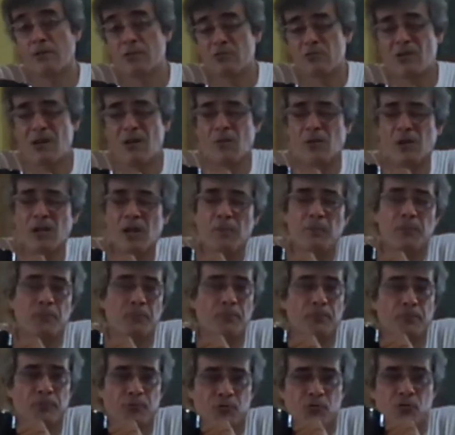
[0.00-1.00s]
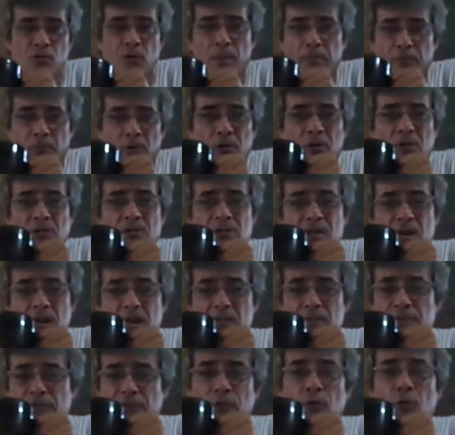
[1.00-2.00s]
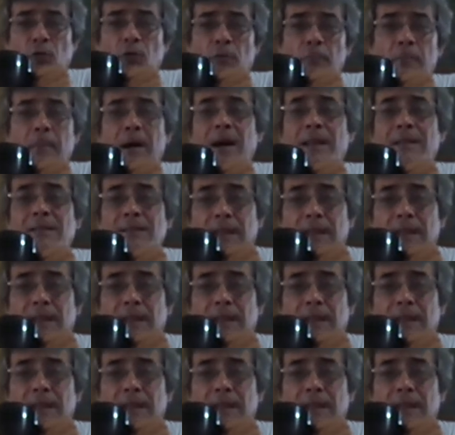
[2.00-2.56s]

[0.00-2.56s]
So I want to apologize for my